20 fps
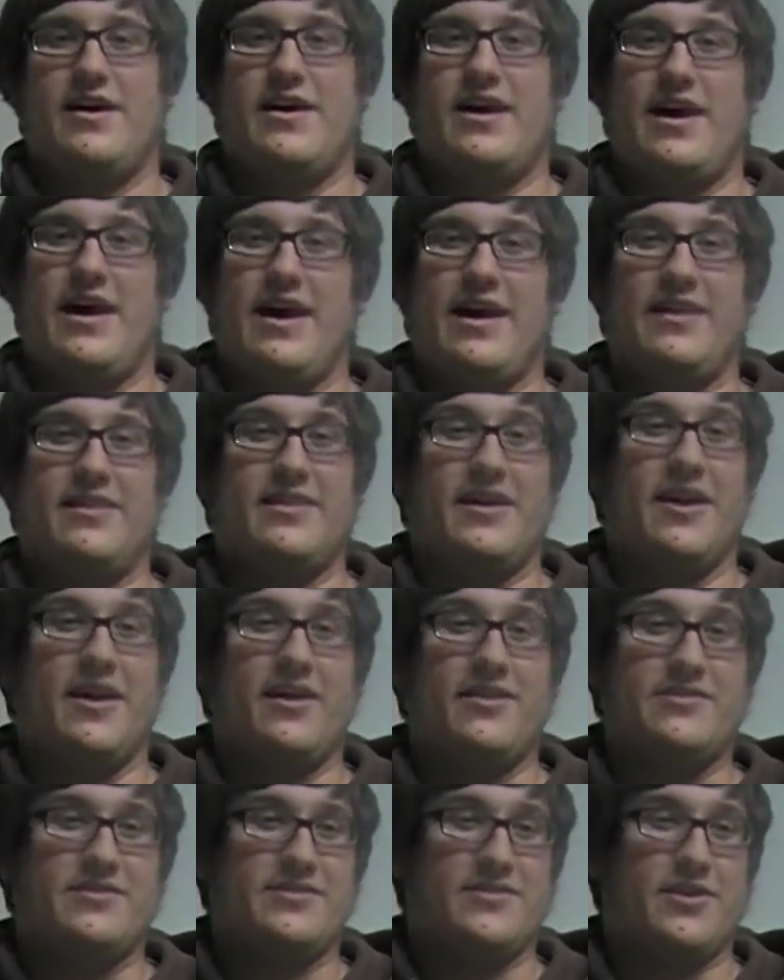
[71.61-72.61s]
And they
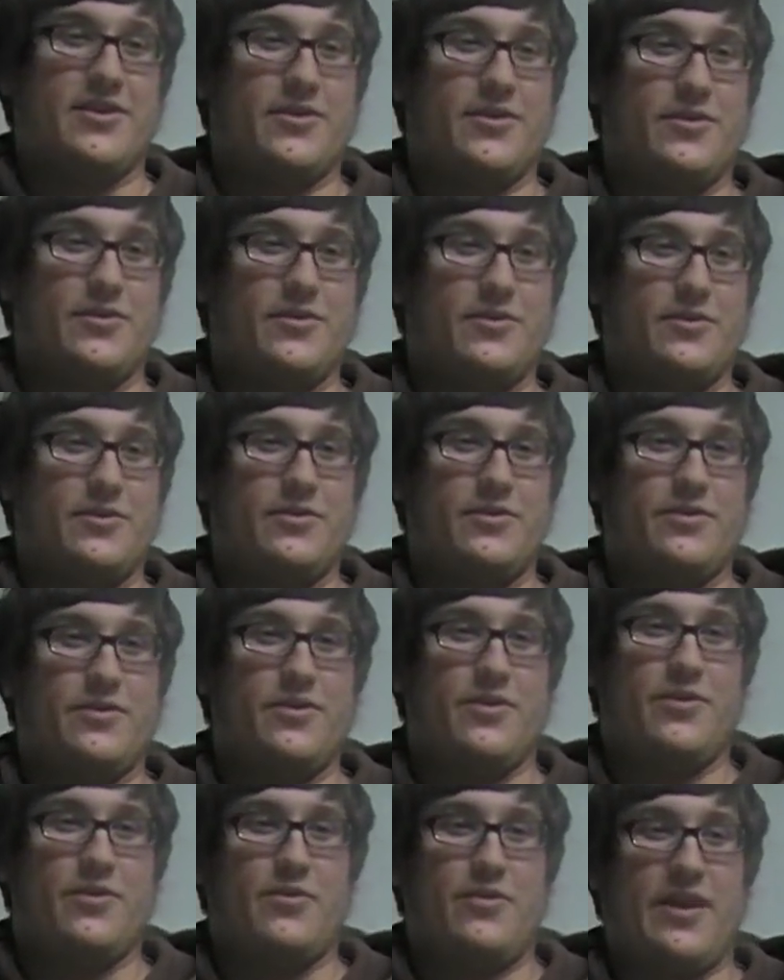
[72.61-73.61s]
also
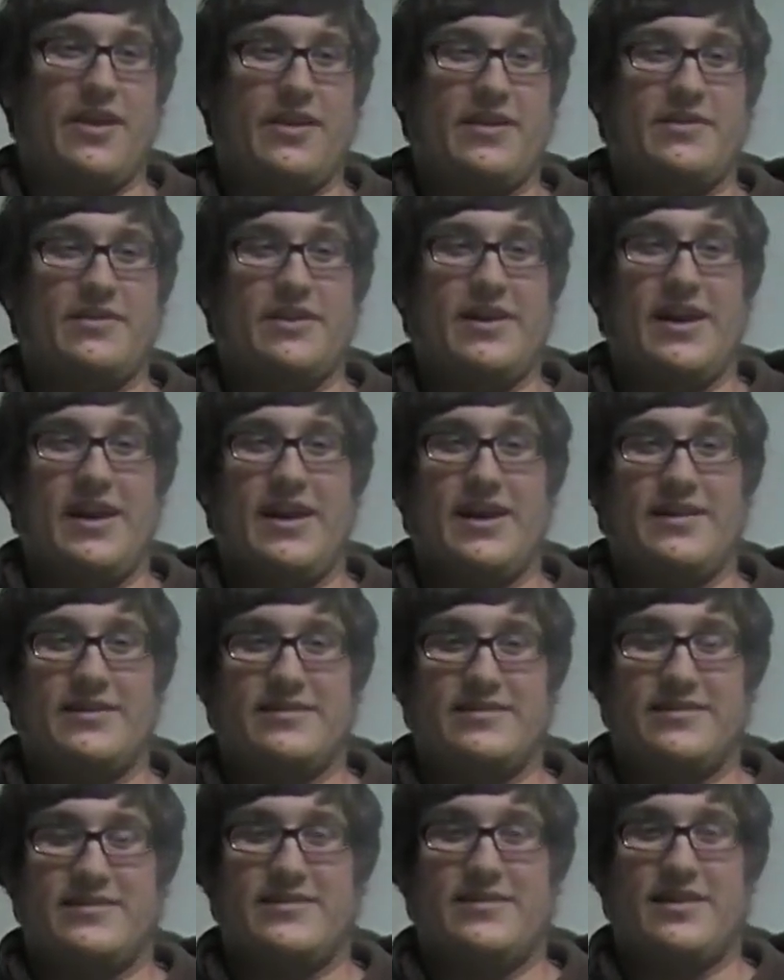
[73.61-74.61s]

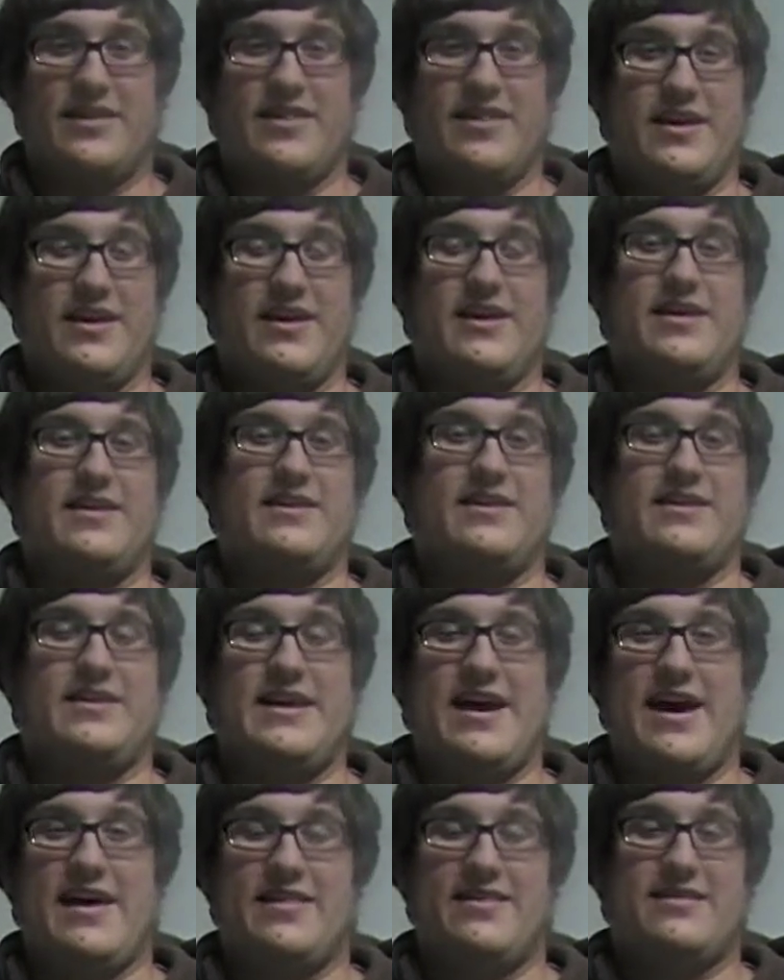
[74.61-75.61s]
recognized the
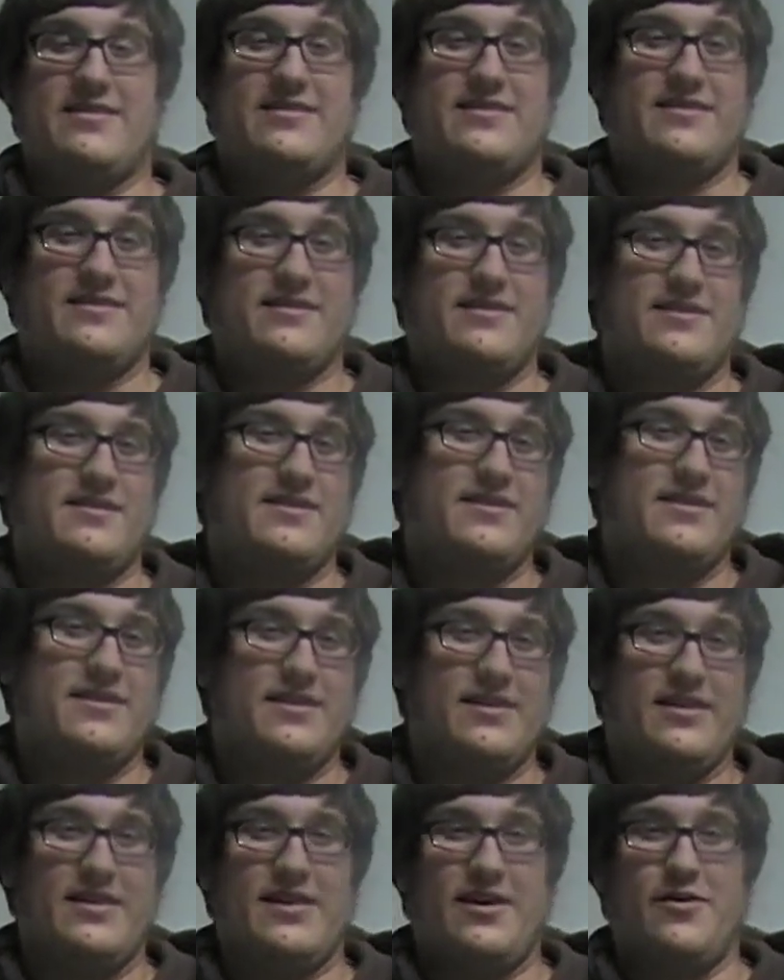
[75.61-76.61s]
deaths
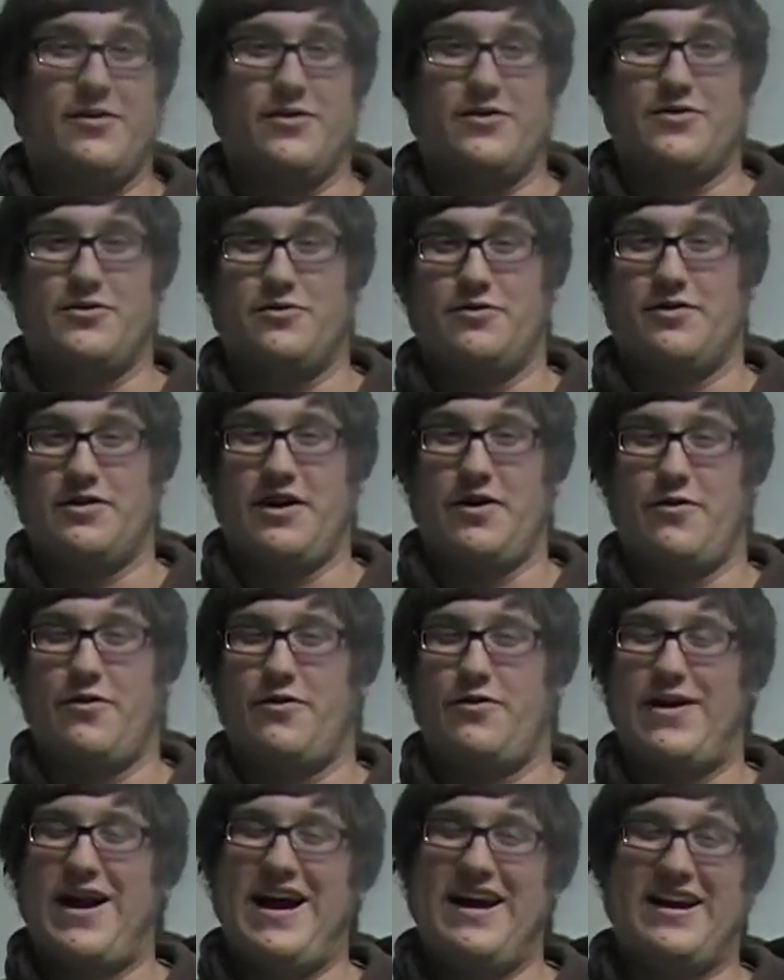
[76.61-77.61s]
that were
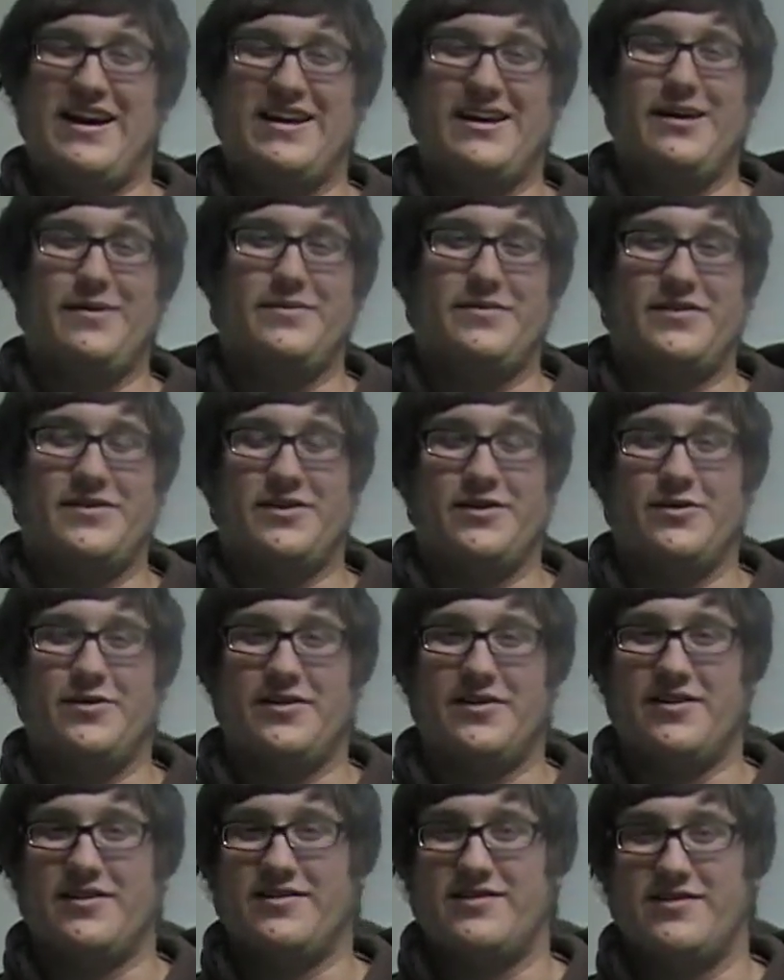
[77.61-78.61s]
racking up due to
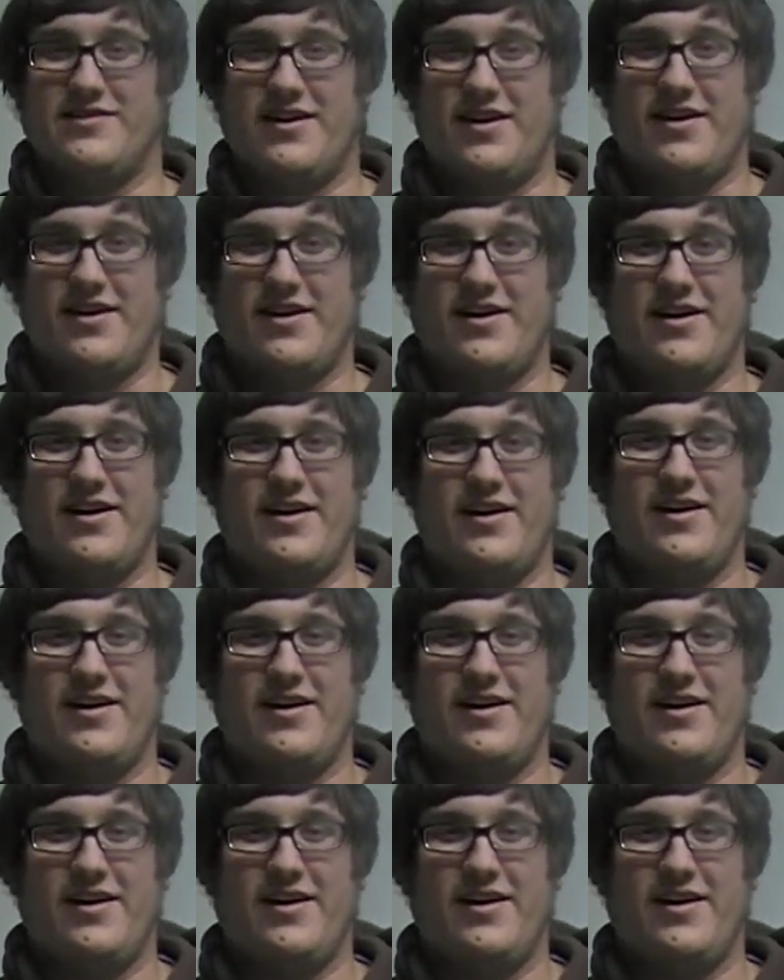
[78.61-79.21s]
the Tsar